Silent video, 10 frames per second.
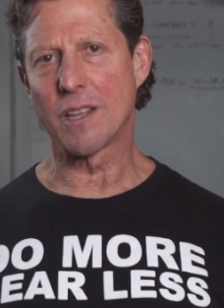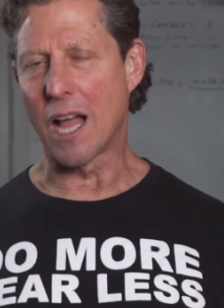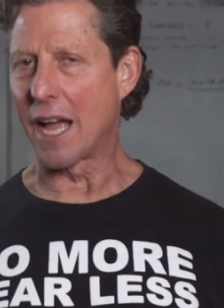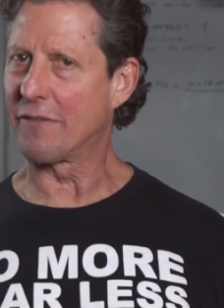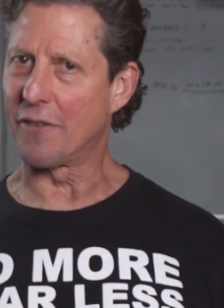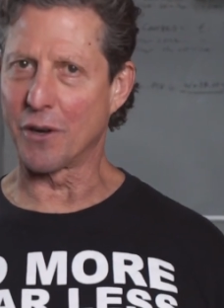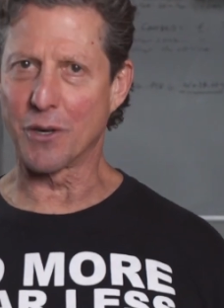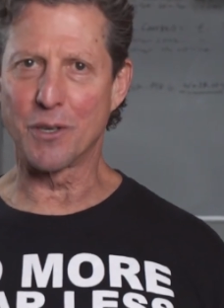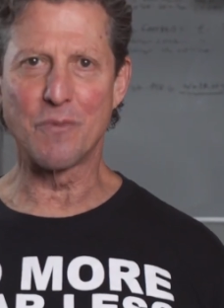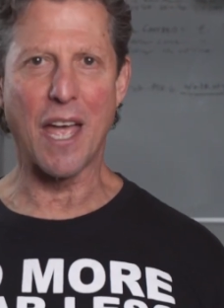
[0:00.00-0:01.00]
I
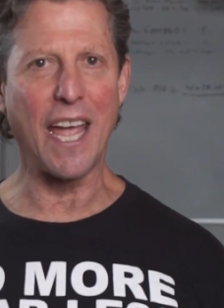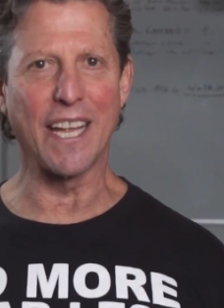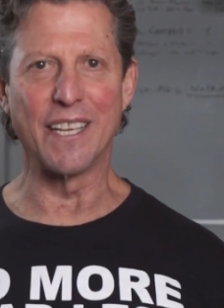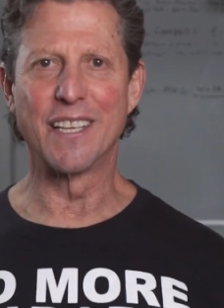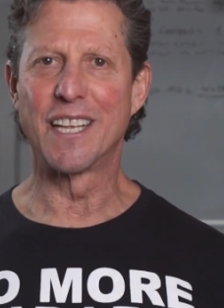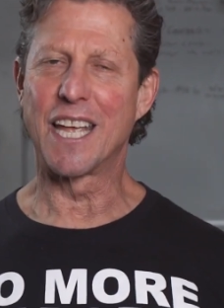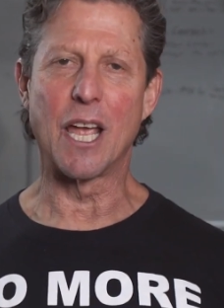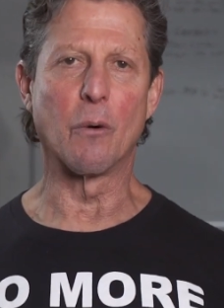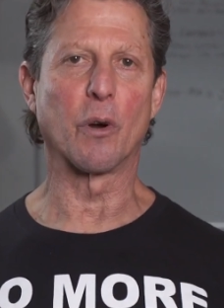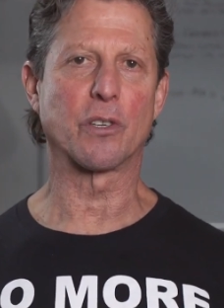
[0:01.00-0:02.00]
figured, hey, it
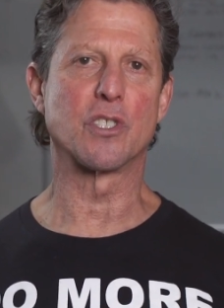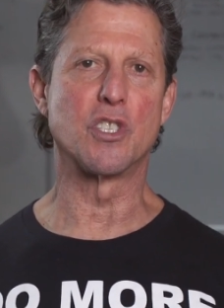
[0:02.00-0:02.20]
works